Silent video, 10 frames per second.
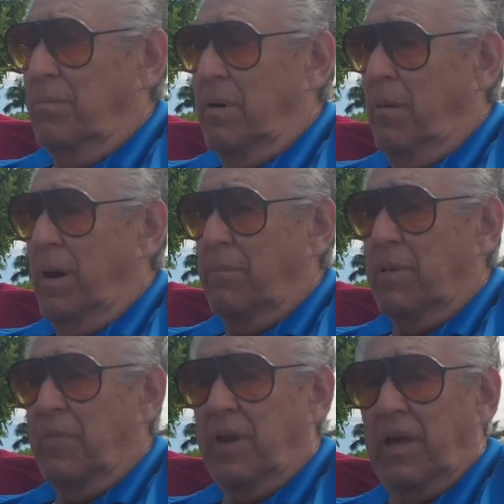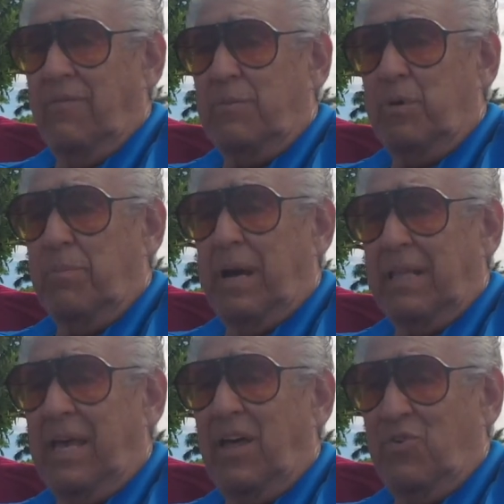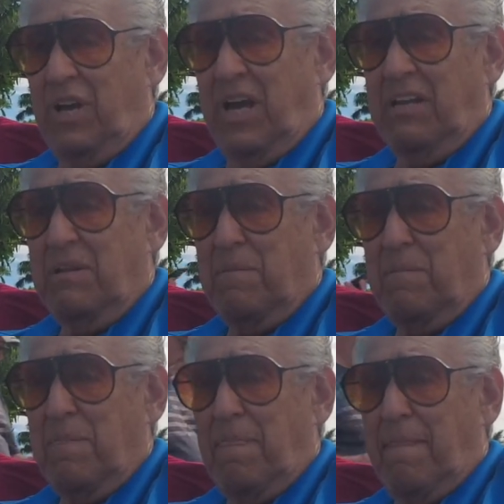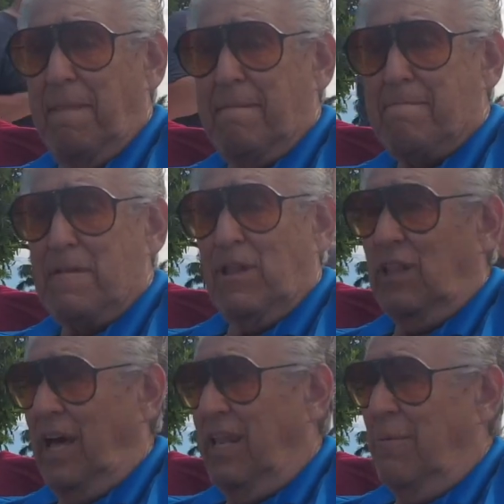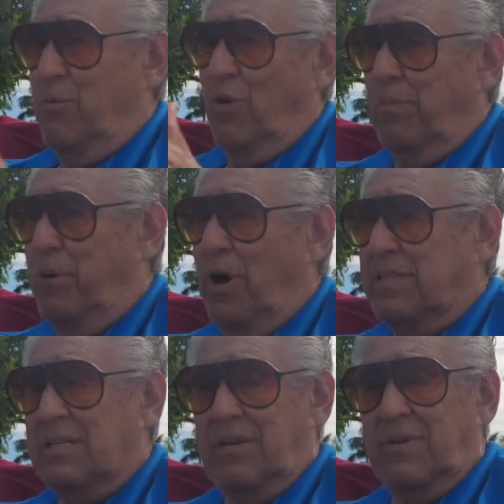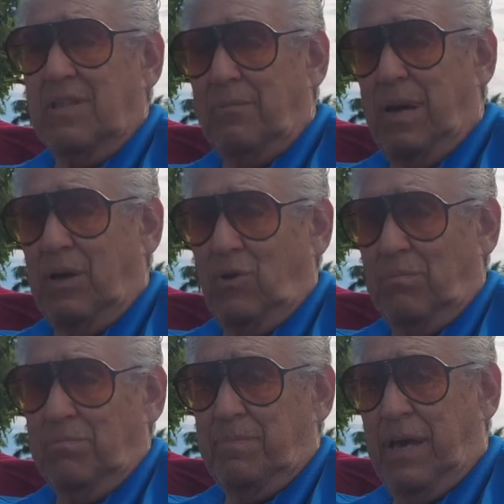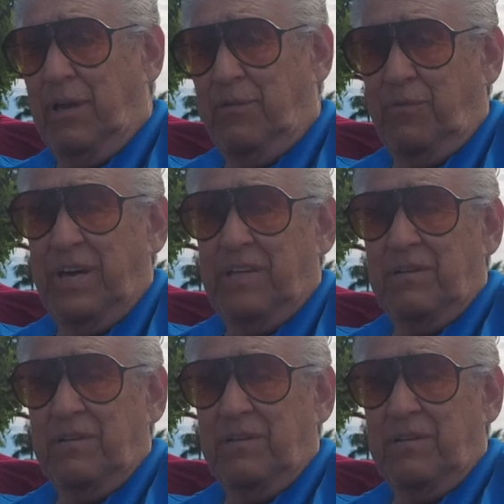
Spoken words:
about a month and a half to put it back together again. Lining up all the parts and everything, making it fit.